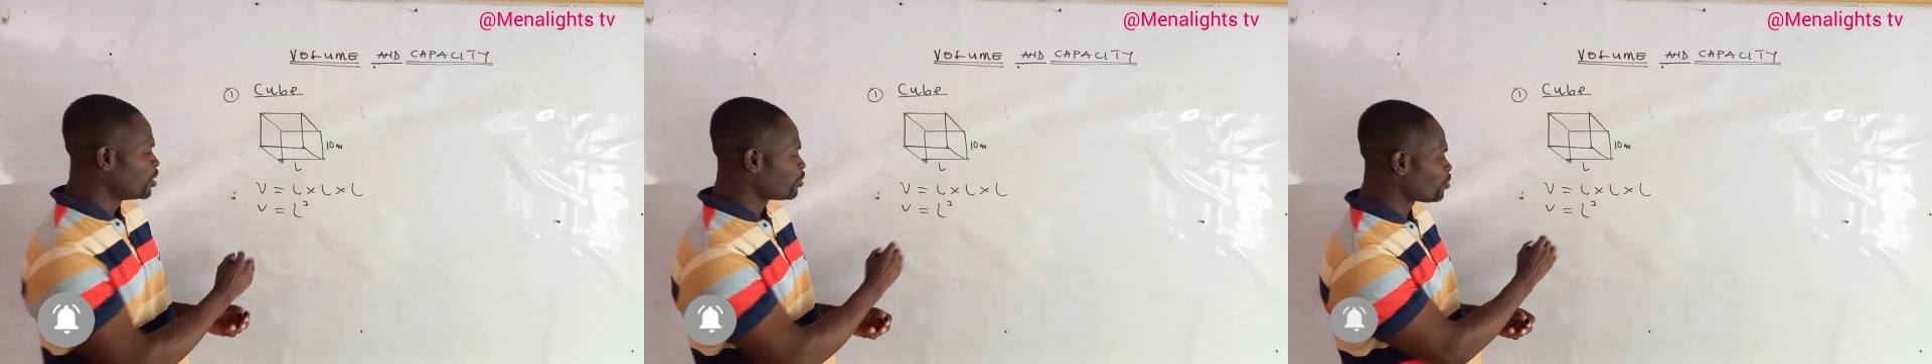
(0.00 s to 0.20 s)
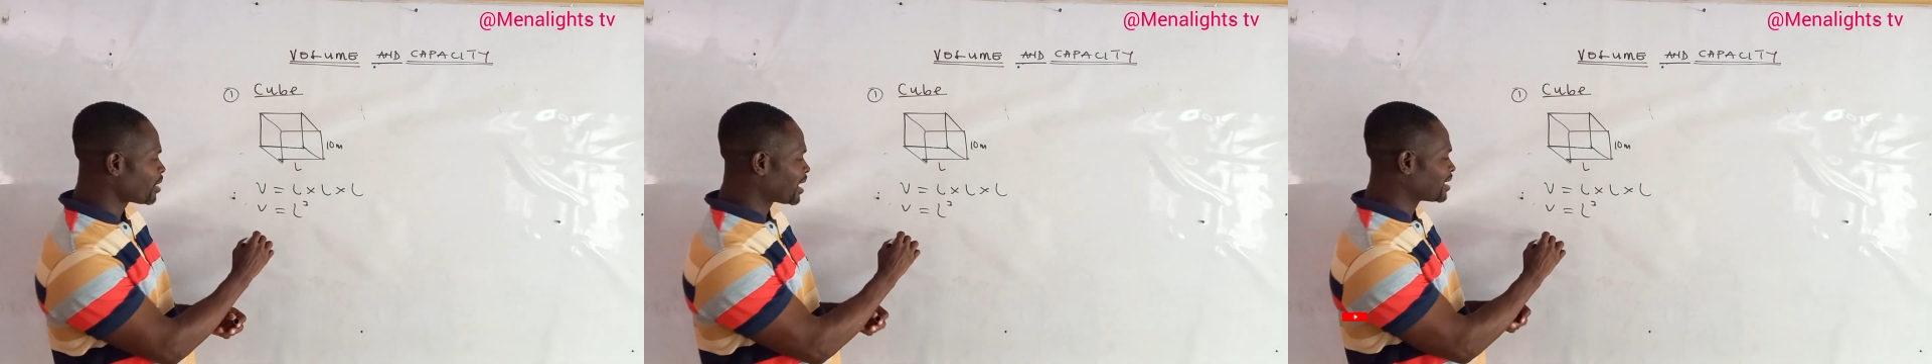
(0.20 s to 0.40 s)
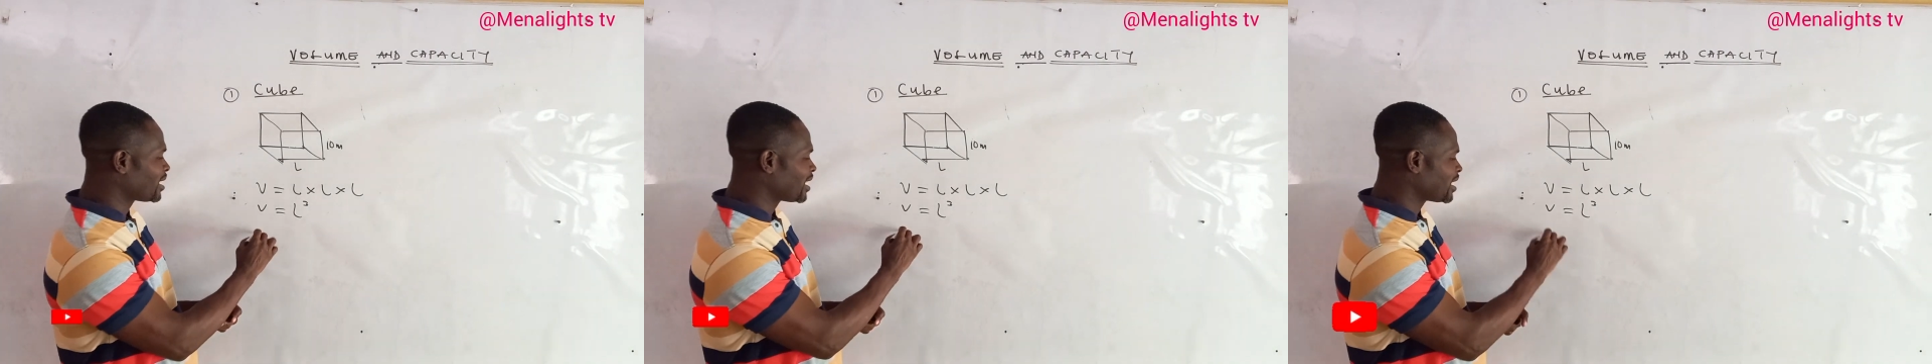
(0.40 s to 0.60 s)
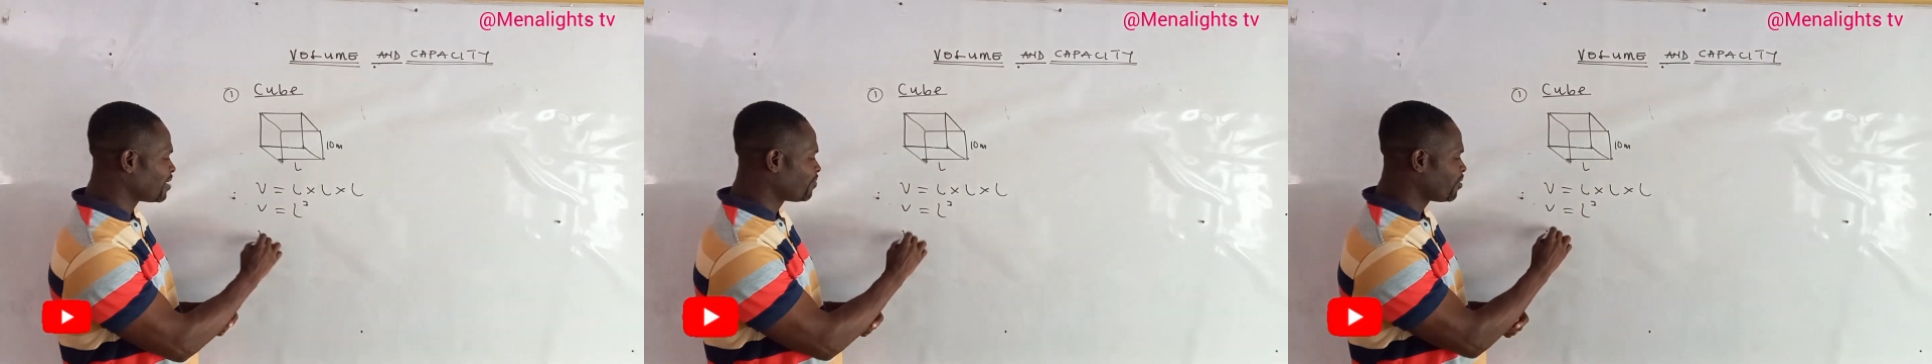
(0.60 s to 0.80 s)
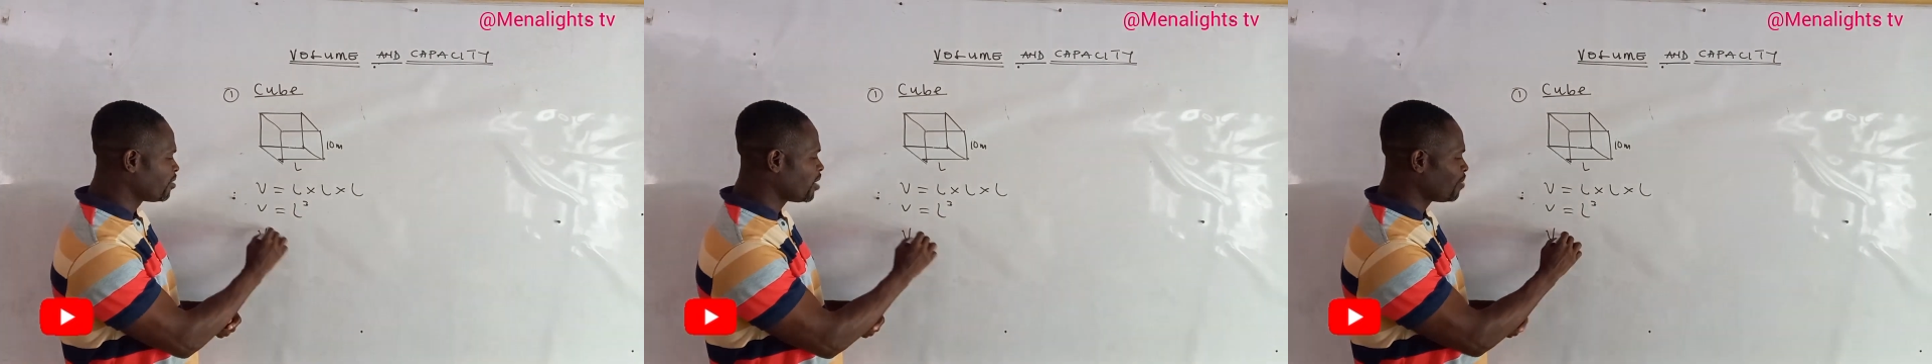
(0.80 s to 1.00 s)
So you can say the
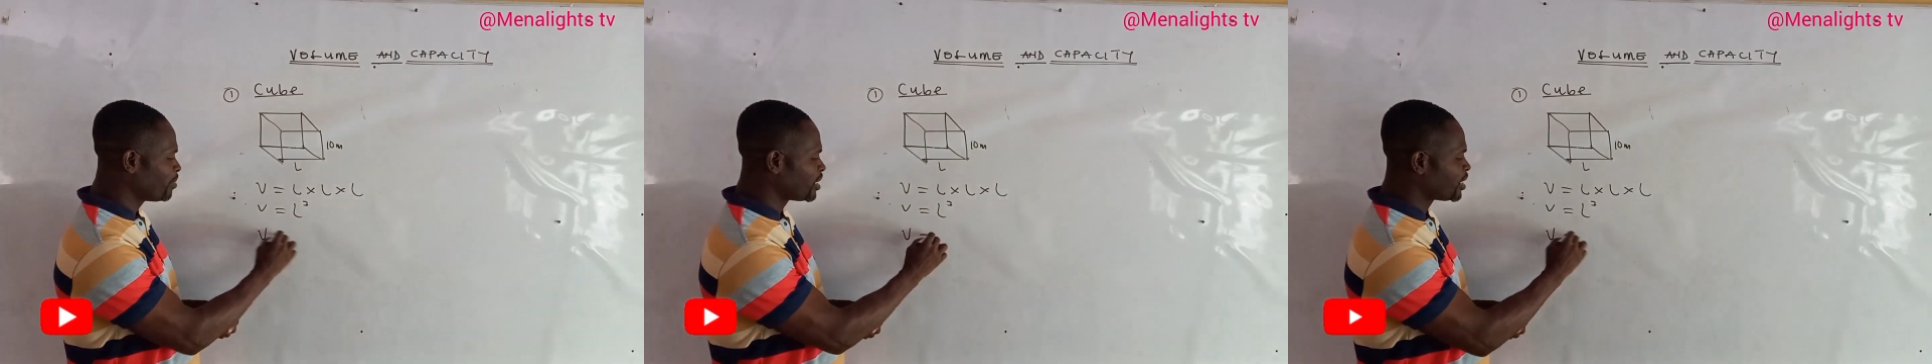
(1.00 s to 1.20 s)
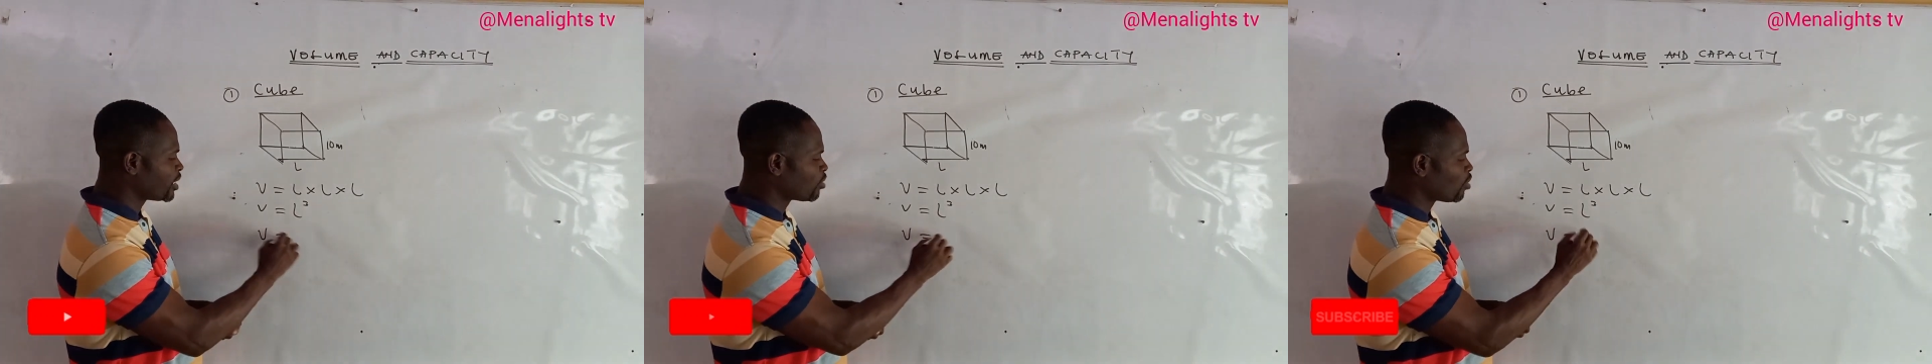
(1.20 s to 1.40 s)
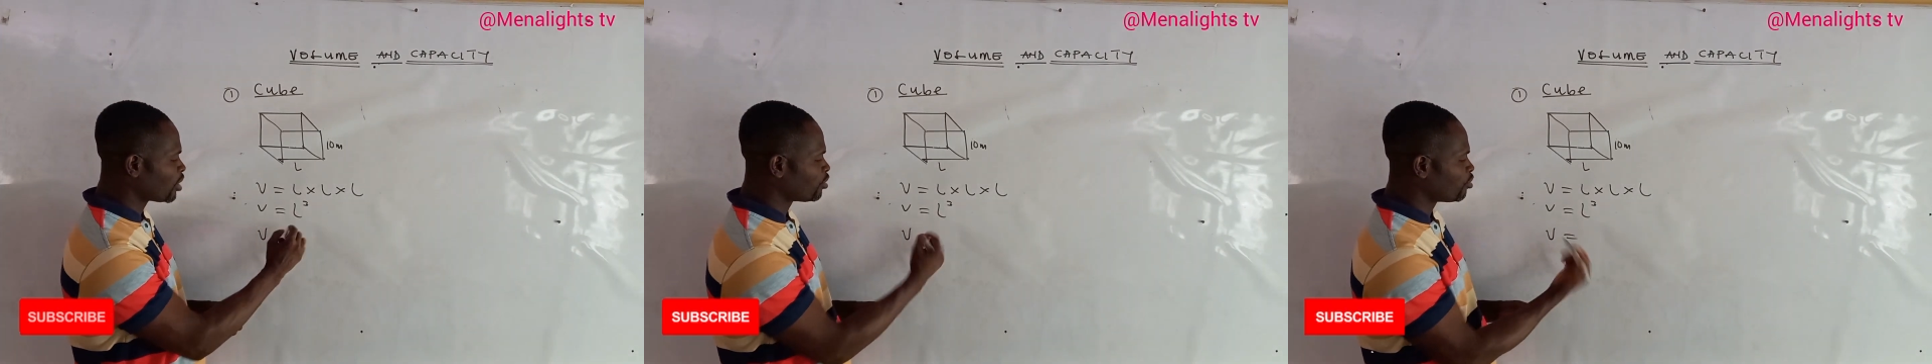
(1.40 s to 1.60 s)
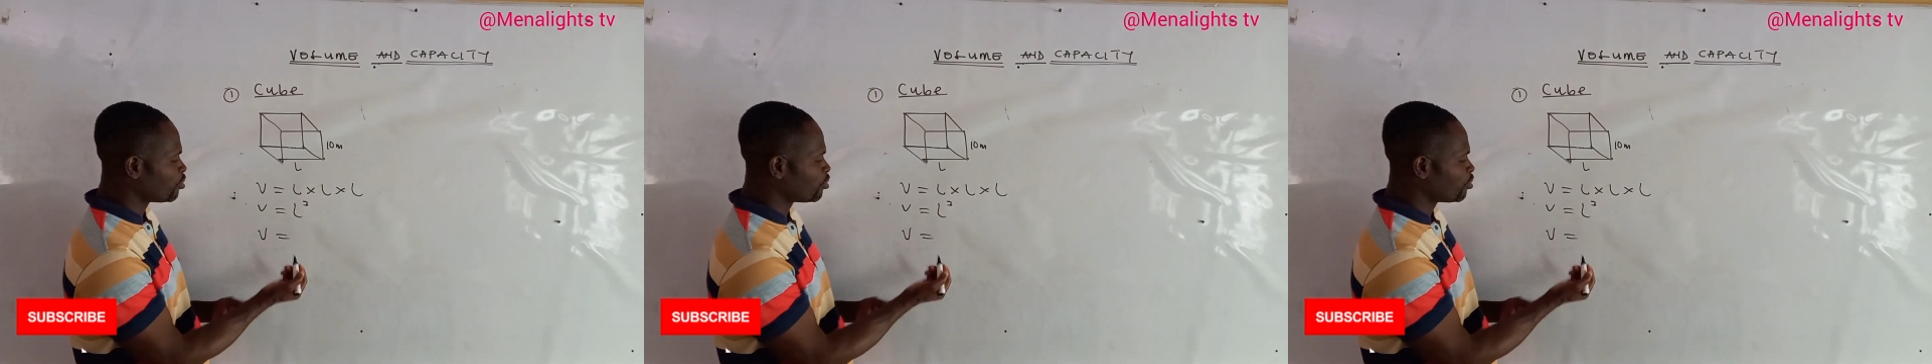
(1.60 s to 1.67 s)
volume is equal